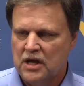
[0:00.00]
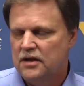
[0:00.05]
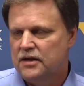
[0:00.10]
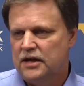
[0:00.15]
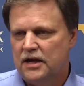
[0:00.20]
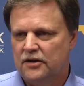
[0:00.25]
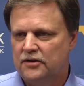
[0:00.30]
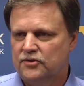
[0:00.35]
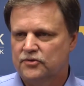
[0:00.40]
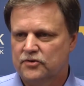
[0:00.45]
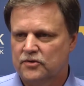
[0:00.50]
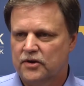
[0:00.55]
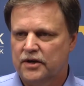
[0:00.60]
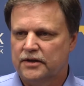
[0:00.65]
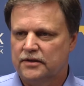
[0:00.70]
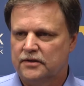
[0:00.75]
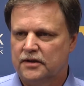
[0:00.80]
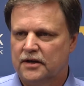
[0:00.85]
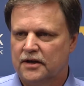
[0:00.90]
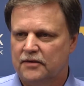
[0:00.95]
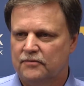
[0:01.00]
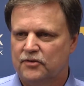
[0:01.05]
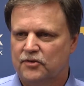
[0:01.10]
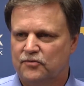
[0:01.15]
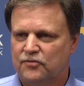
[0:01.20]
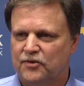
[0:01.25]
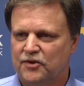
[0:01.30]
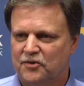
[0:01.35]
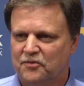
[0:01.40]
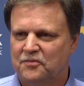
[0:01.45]
No, it's great to have his
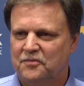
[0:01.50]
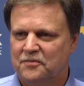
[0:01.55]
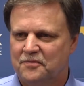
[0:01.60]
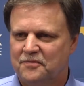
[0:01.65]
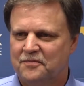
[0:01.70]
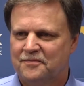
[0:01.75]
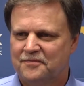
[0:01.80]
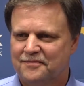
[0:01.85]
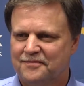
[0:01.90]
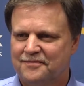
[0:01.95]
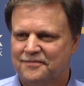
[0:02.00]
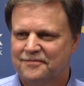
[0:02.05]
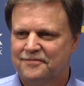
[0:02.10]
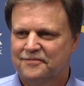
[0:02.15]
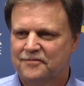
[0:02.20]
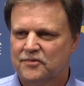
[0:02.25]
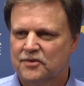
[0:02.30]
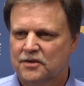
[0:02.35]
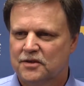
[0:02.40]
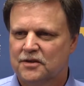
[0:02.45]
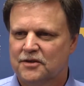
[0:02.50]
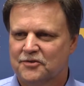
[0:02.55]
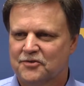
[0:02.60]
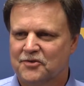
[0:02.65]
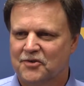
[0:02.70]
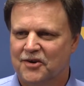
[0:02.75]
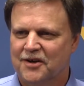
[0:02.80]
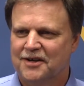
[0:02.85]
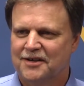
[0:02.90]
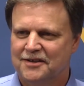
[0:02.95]
film. It's
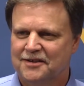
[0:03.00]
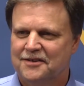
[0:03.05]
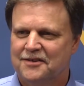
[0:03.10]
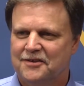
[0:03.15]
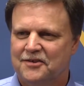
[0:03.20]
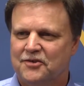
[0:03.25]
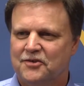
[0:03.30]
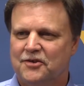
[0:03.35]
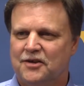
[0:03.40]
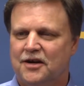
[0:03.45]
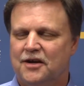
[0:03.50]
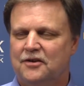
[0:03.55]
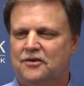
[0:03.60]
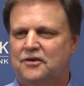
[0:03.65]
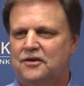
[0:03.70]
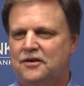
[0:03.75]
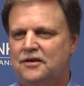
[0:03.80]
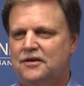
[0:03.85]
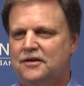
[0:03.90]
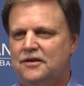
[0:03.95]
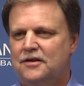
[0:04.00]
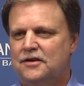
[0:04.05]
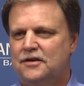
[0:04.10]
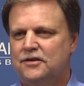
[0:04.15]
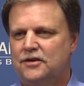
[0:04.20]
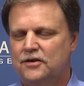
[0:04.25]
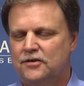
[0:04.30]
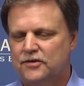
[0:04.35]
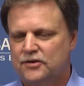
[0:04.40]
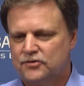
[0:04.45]
great. No,
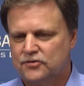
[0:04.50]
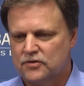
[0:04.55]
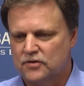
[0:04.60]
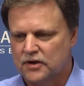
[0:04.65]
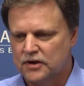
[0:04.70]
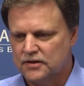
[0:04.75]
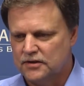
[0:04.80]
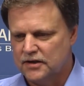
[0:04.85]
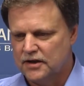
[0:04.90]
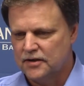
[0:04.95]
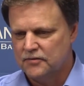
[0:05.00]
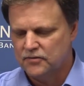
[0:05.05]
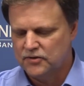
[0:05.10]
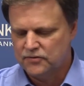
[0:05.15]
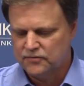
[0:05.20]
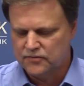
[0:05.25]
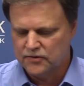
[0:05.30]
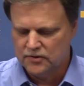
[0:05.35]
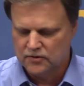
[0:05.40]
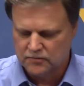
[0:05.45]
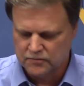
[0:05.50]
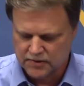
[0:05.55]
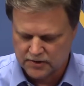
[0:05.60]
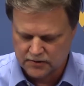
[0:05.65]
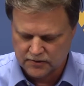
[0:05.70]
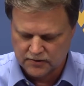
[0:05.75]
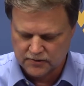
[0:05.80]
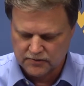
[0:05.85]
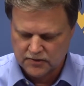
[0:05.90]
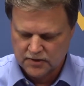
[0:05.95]
it's great to have his film
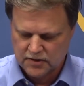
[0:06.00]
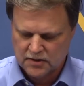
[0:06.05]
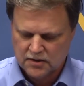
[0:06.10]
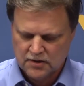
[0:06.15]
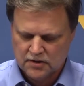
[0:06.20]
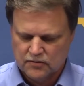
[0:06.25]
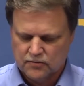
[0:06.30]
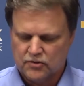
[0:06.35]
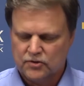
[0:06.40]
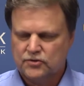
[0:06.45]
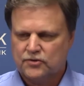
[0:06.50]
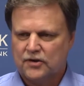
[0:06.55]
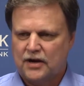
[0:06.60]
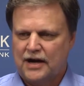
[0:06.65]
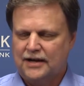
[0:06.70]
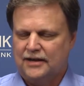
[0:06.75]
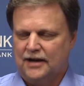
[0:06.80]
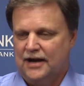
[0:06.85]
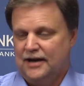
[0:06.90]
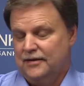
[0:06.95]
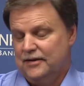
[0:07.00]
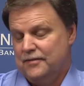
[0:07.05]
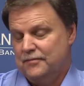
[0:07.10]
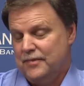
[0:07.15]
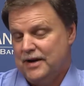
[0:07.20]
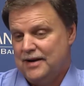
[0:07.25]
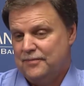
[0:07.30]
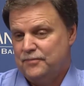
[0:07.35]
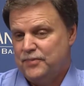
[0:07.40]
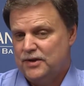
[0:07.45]
because, worst
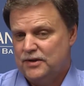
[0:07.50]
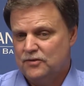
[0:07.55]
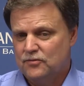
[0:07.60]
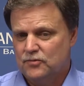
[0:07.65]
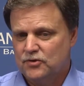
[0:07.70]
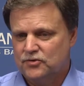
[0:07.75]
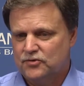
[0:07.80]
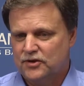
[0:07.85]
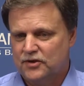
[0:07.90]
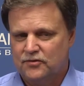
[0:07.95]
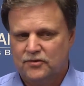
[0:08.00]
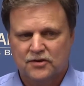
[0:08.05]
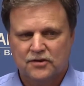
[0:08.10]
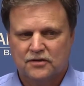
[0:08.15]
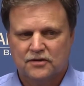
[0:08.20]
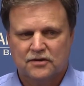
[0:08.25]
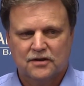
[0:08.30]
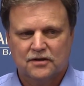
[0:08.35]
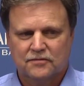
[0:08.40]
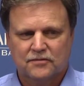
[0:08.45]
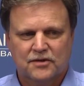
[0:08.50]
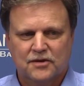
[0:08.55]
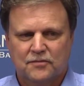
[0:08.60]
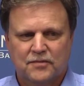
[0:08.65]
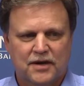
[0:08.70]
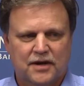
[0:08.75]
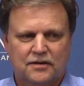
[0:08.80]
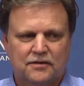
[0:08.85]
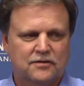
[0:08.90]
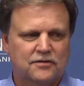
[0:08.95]
thing we could have done was come
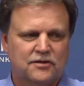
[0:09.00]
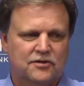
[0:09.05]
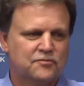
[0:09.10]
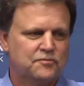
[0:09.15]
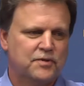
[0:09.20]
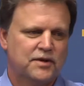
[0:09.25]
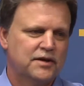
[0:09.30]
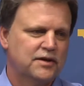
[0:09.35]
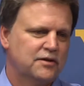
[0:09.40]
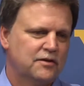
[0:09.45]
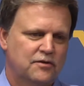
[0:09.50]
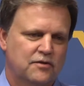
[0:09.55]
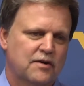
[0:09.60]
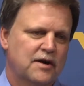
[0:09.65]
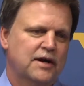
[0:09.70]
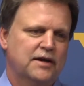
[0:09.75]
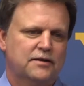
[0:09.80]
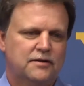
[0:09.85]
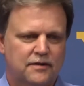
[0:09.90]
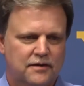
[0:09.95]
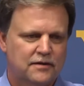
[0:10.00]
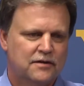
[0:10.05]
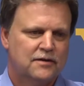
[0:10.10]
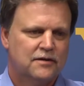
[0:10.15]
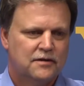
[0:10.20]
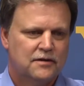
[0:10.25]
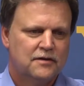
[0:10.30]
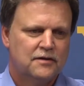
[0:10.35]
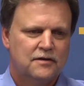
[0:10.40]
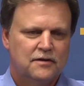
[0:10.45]
out and just played great.
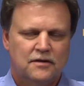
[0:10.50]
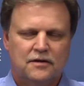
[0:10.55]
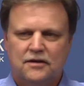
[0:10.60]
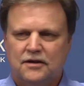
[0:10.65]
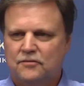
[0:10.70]
And